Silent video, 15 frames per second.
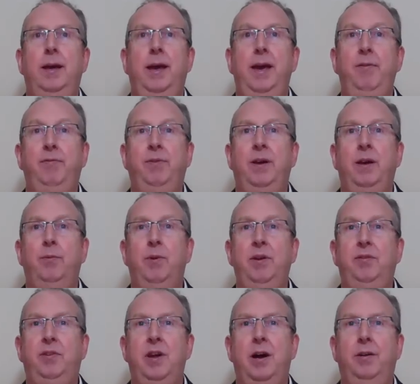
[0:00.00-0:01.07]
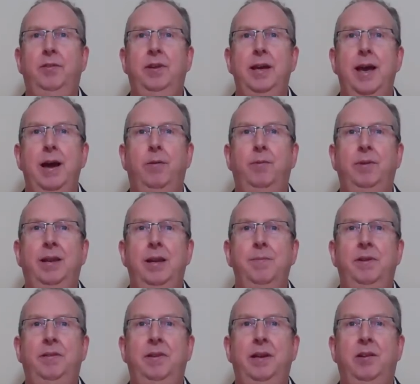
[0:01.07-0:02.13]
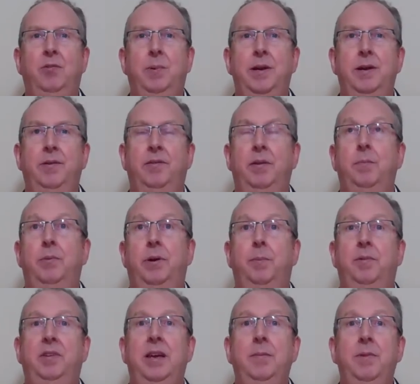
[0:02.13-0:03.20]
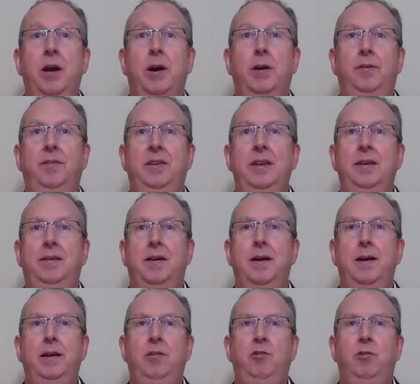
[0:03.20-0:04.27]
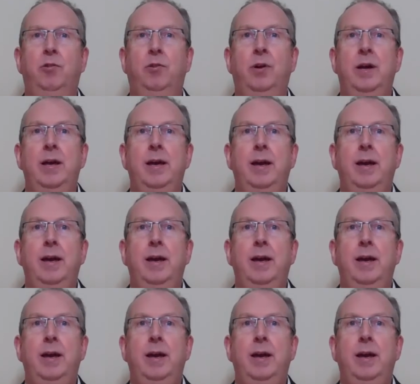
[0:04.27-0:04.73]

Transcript: if we're starting out with limited experience in property and we aren't entirely sure